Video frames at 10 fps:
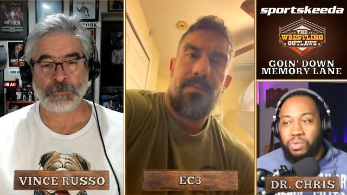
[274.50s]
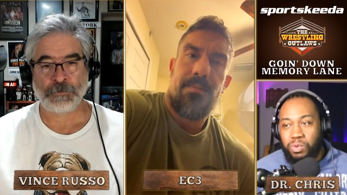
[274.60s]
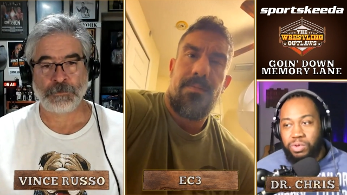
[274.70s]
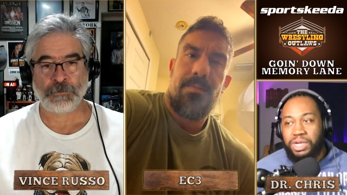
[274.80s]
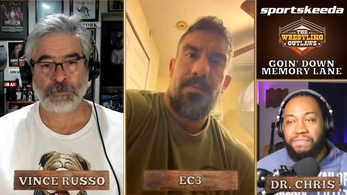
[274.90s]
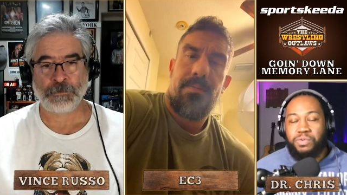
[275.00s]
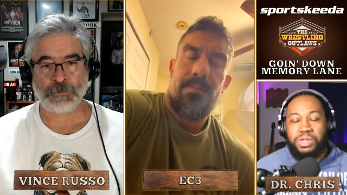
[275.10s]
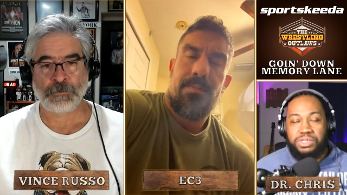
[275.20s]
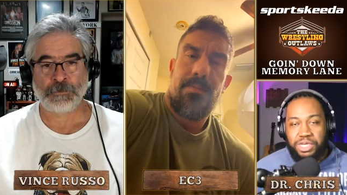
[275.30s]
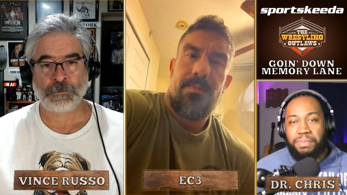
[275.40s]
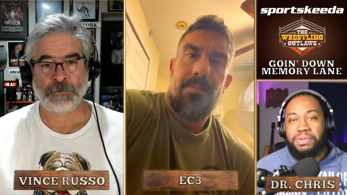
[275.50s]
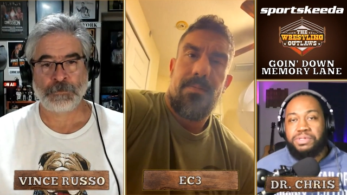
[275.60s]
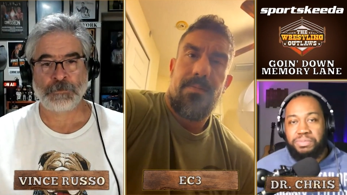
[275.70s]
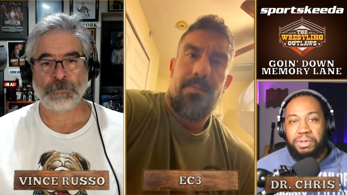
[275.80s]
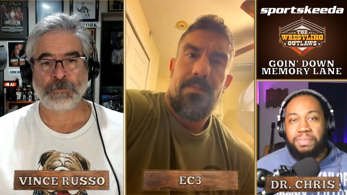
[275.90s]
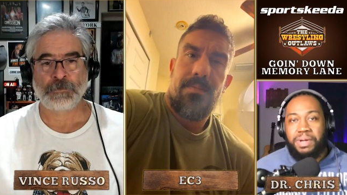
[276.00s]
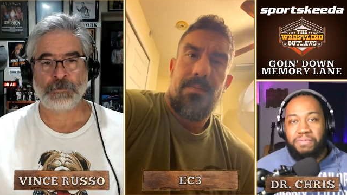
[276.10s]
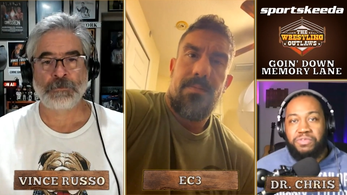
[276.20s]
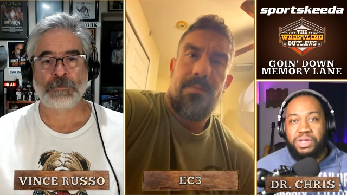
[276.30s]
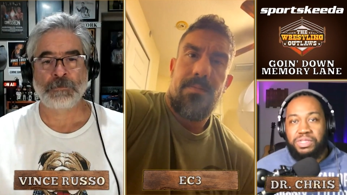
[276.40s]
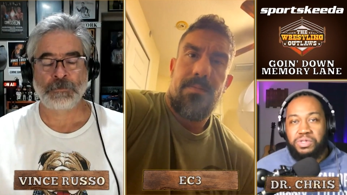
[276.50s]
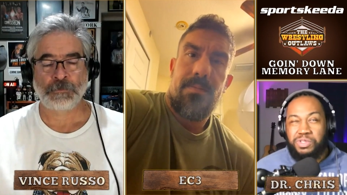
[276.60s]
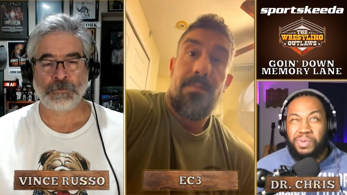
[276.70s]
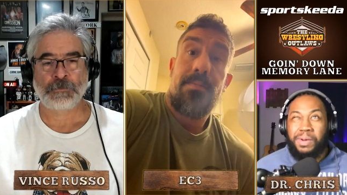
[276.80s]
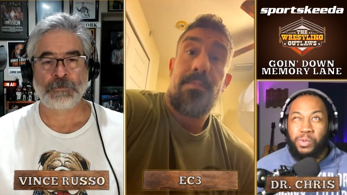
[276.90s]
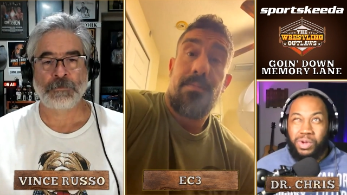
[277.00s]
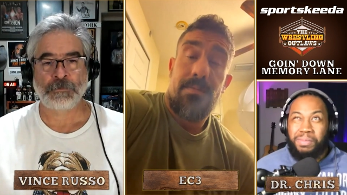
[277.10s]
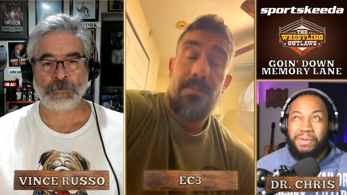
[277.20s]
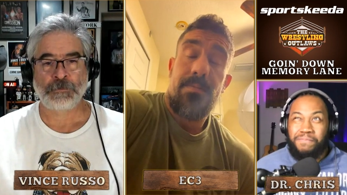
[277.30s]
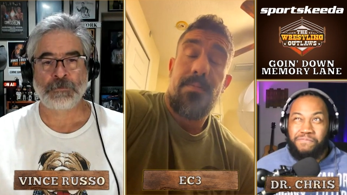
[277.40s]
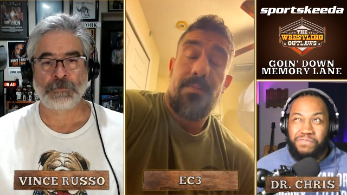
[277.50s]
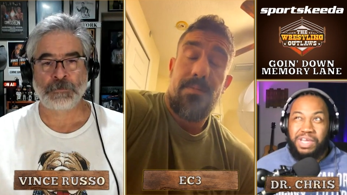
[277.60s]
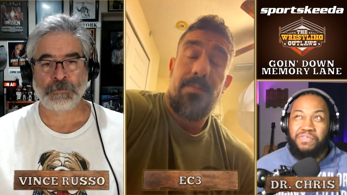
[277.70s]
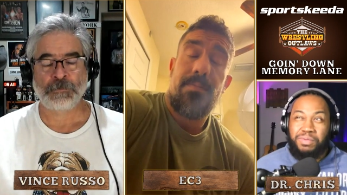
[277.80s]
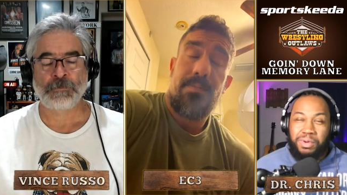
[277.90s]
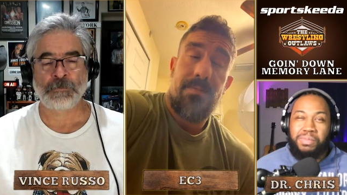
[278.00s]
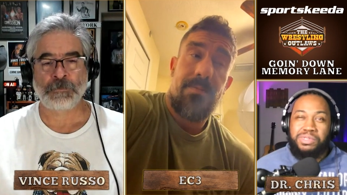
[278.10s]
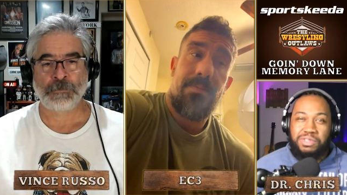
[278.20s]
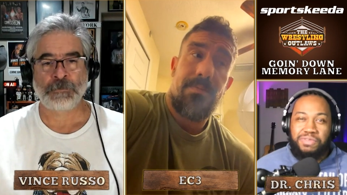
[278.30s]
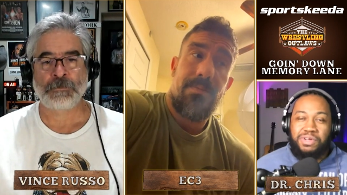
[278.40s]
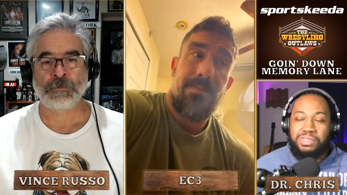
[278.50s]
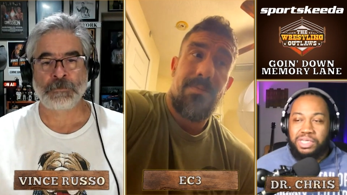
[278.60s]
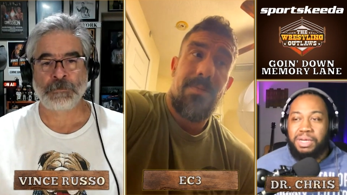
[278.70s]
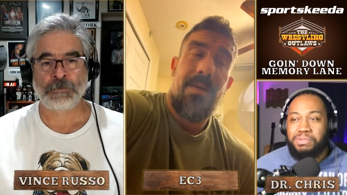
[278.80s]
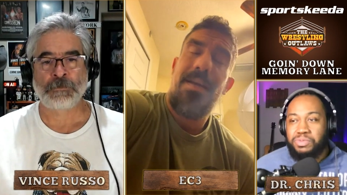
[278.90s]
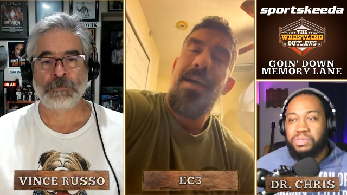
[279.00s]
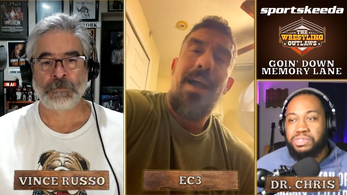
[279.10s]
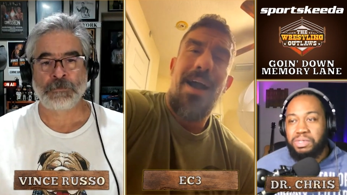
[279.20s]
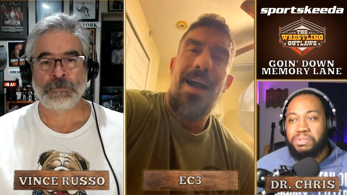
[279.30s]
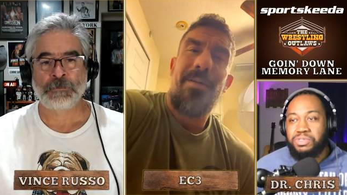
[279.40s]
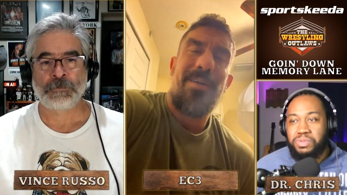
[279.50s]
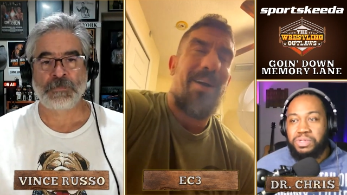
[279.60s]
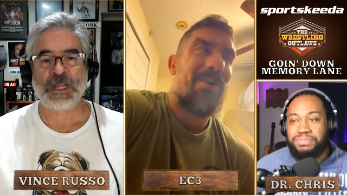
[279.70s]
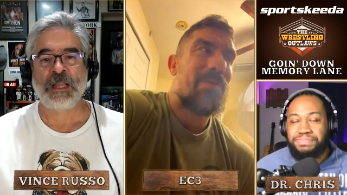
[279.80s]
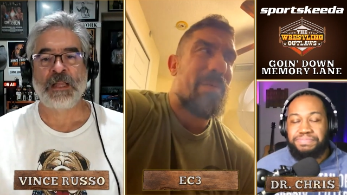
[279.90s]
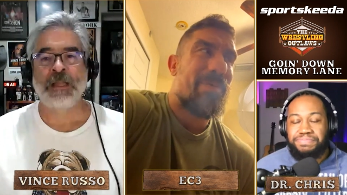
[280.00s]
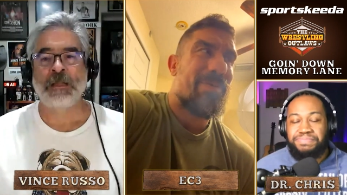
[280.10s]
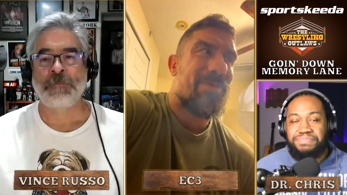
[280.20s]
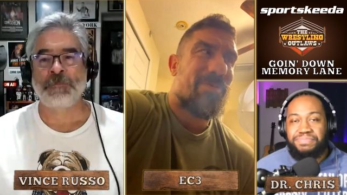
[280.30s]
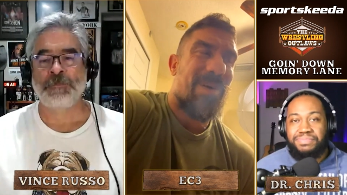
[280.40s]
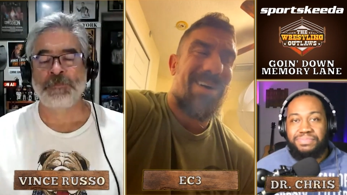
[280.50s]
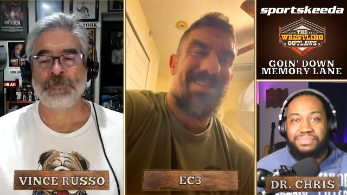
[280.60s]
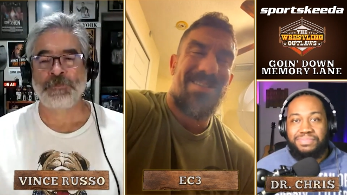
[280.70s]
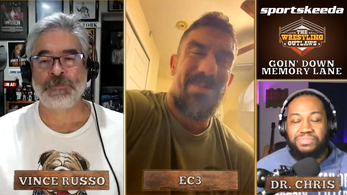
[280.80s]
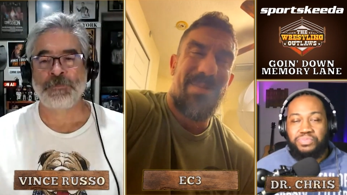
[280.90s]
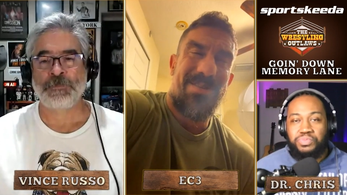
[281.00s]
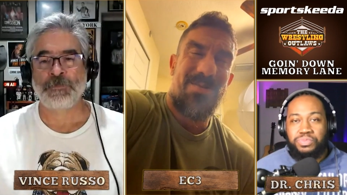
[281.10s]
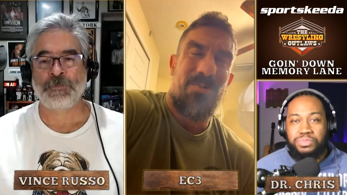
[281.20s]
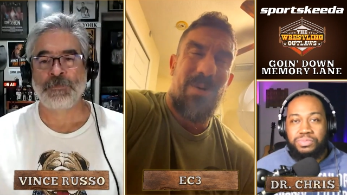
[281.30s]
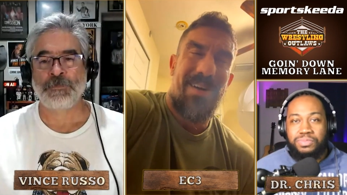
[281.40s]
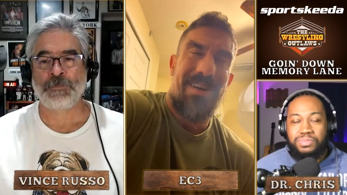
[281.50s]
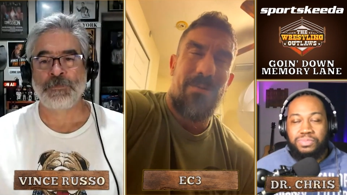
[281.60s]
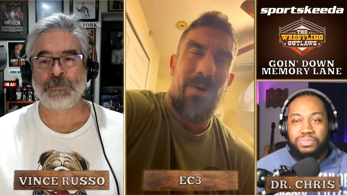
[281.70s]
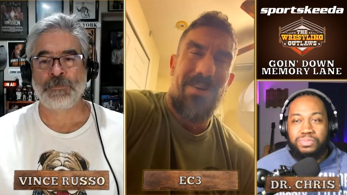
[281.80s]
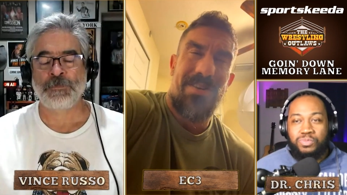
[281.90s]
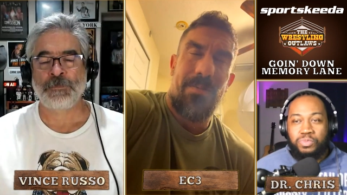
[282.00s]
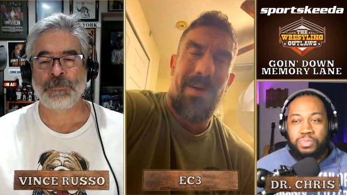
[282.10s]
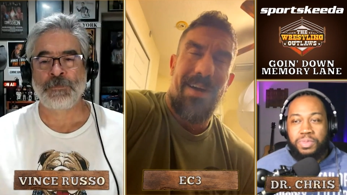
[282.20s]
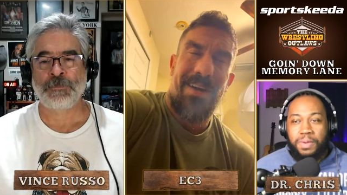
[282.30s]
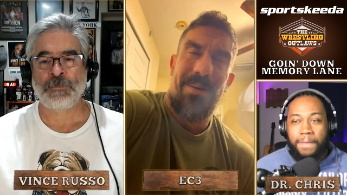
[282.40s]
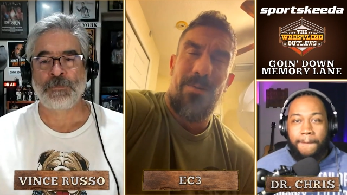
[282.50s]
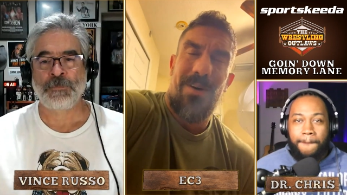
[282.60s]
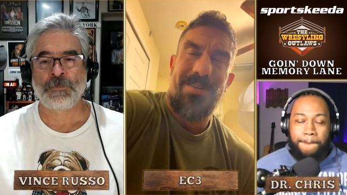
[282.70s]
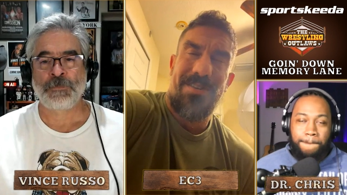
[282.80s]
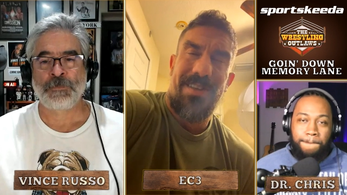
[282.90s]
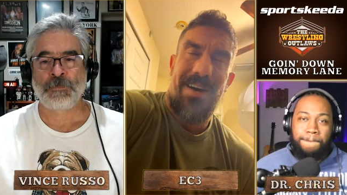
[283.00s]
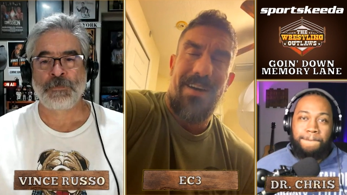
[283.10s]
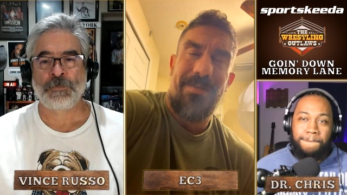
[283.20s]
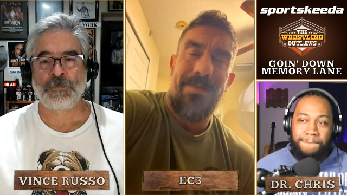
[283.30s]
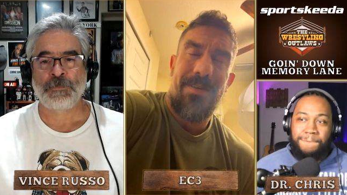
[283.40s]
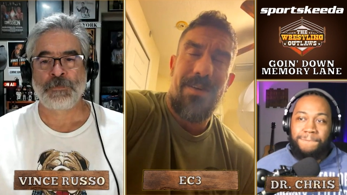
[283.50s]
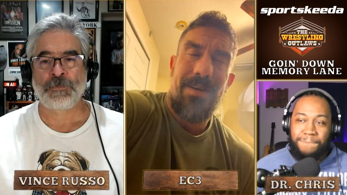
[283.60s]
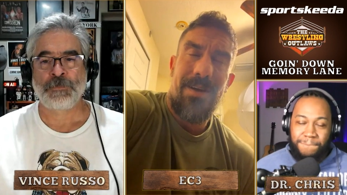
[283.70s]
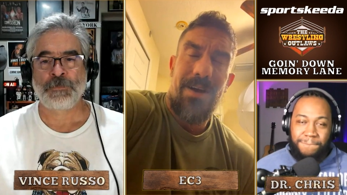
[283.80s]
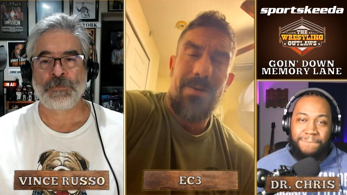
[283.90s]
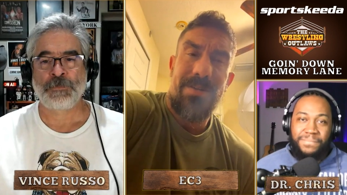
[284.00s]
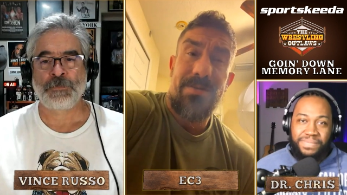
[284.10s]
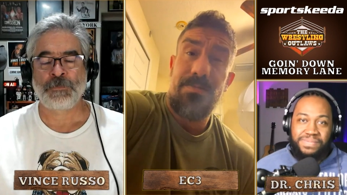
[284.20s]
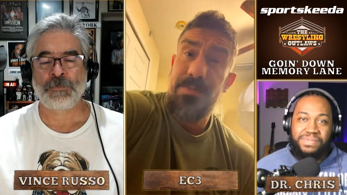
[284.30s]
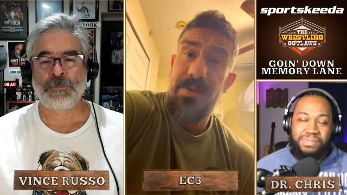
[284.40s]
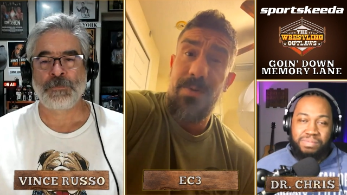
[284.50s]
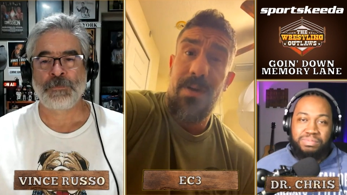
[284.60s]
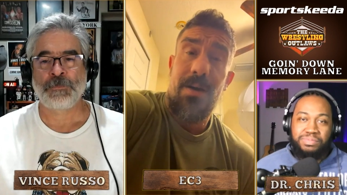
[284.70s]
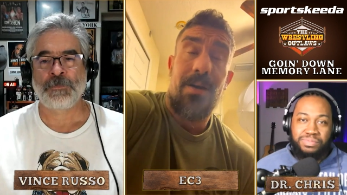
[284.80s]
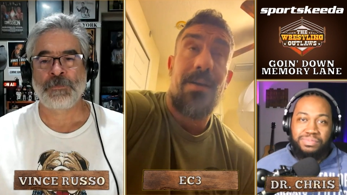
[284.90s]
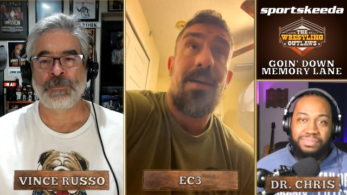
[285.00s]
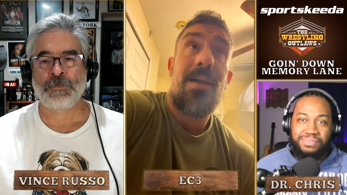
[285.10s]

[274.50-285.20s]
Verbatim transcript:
Speaker 1: World Heavyweight Championship, I popped for that too. It's probably one of my favorite moments of all time is when Simmons.
Speaker 2: I remember the Ron Simmons win and watching it back. I didn't watch it live; I was too young.